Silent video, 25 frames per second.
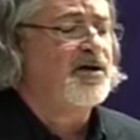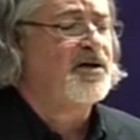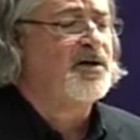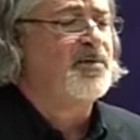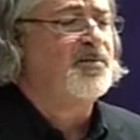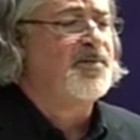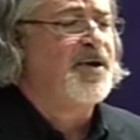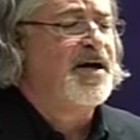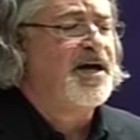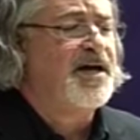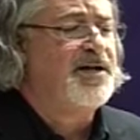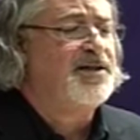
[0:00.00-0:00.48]
our
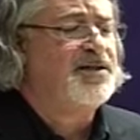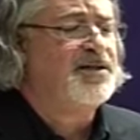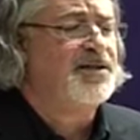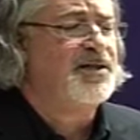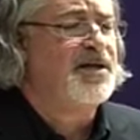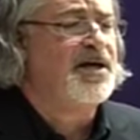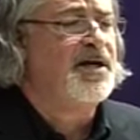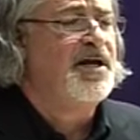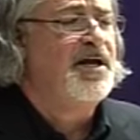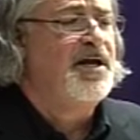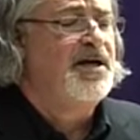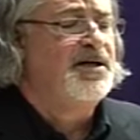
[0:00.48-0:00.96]

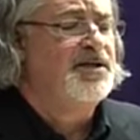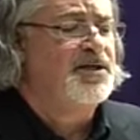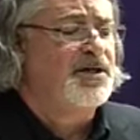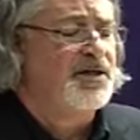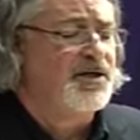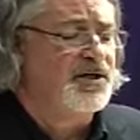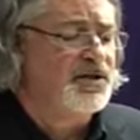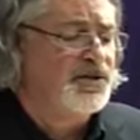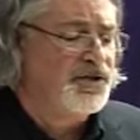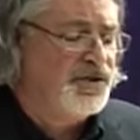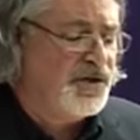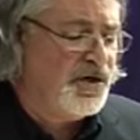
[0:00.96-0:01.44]
capacity to
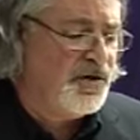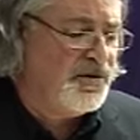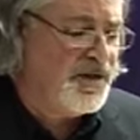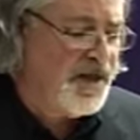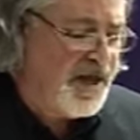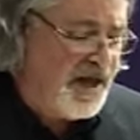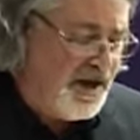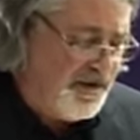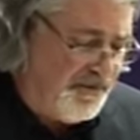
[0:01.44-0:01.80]
control